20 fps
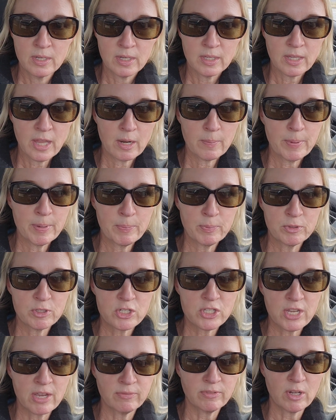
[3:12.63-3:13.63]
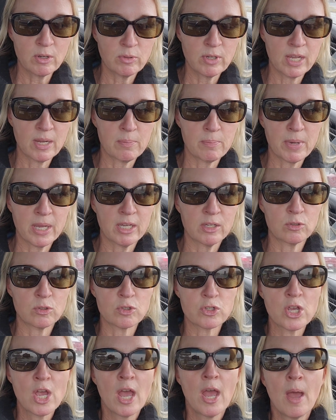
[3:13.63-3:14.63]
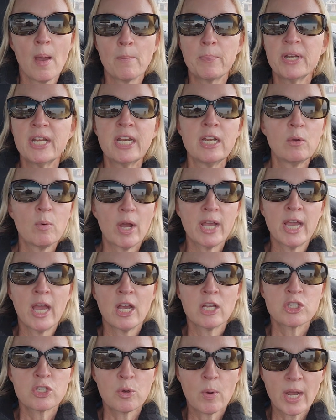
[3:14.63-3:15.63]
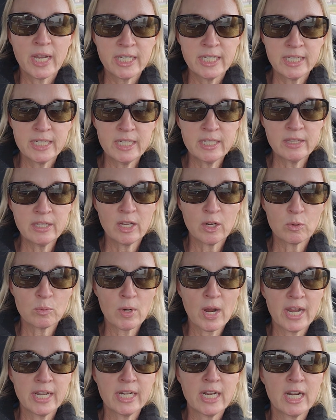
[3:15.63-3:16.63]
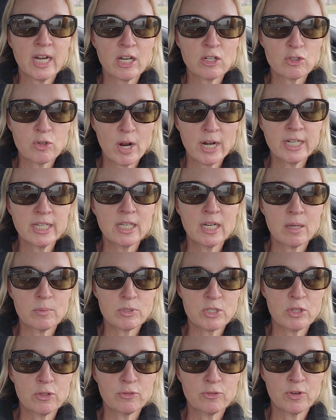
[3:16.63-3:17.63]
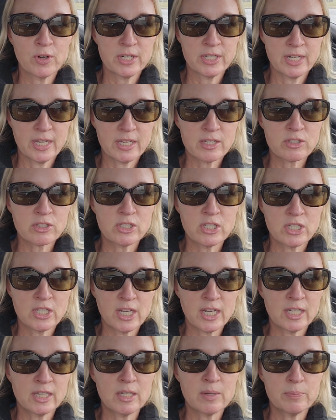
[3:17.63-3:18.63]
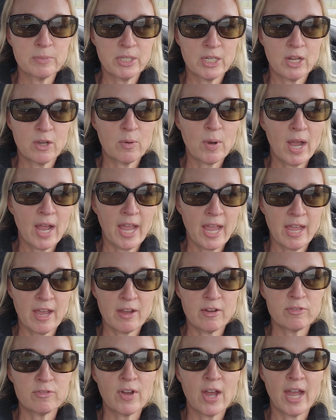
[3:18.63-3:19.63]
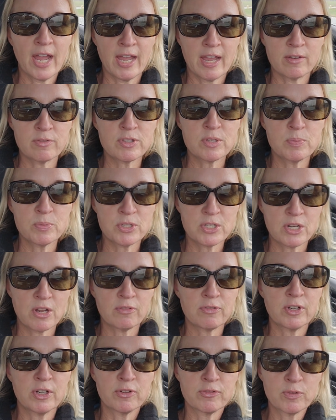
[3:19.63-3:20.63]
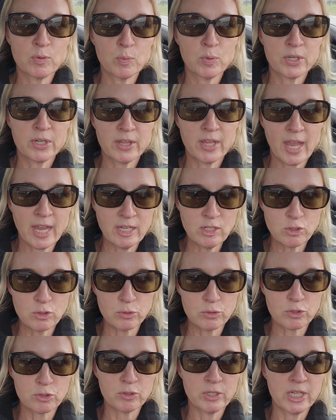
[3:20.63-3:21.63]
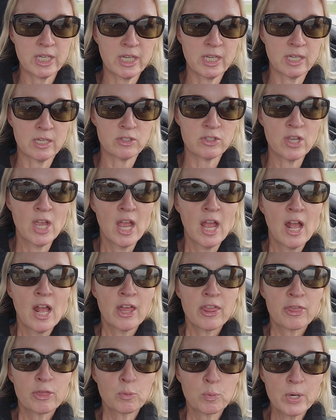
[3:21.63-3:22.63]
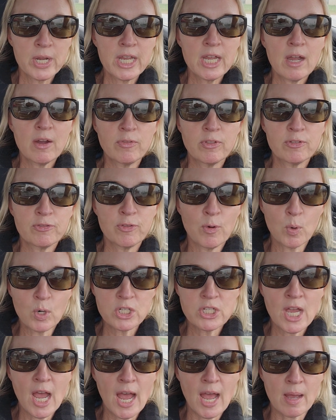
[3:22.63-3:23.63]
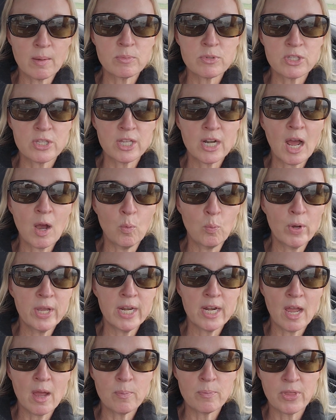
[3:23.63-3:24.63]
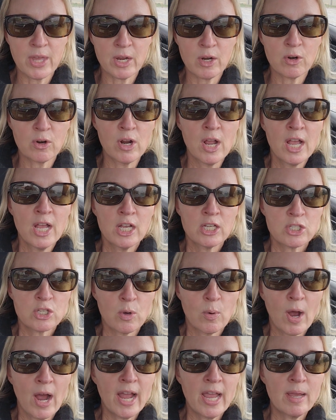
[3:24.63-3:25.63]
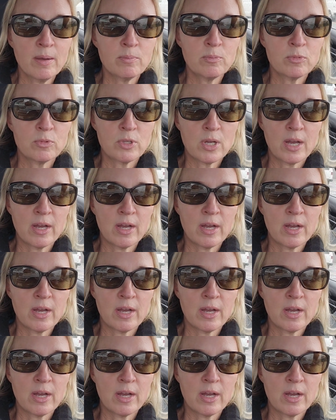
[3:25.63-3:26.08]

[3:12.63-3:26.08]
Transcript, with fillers: a lot of people just have no damn manners. But anyway, so I get in there, right, and I try to get up to the front desk to tell them, you know, I have I have some stuff here for one of the angel tree kids. Three of the four times that I went up there, so I am